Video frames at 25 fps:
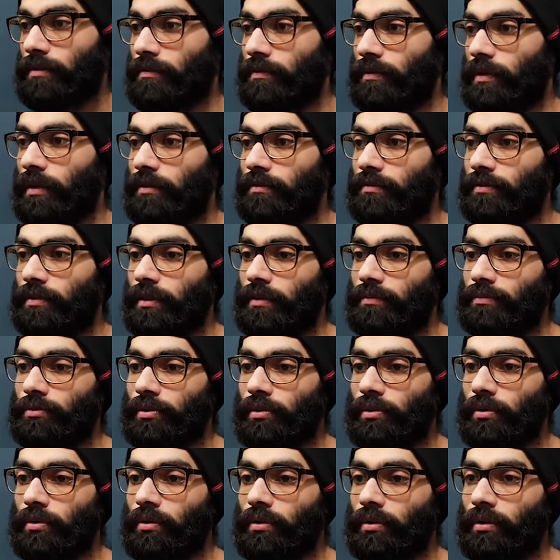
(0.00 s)
5 frames
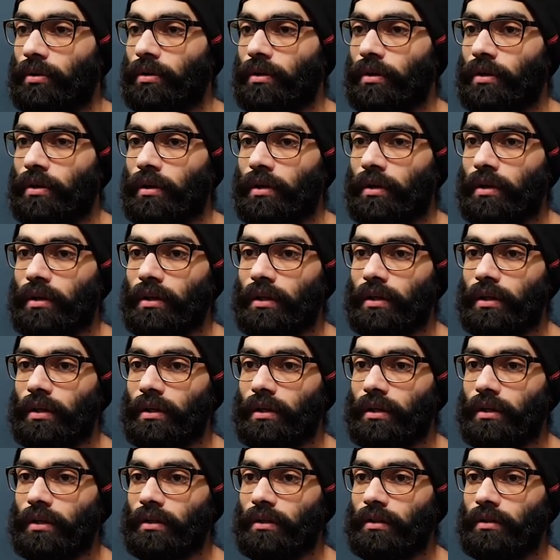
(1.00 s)
long.
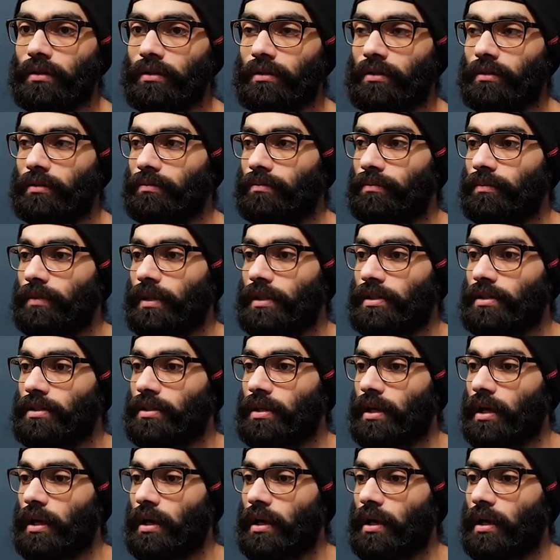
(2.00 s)
And let's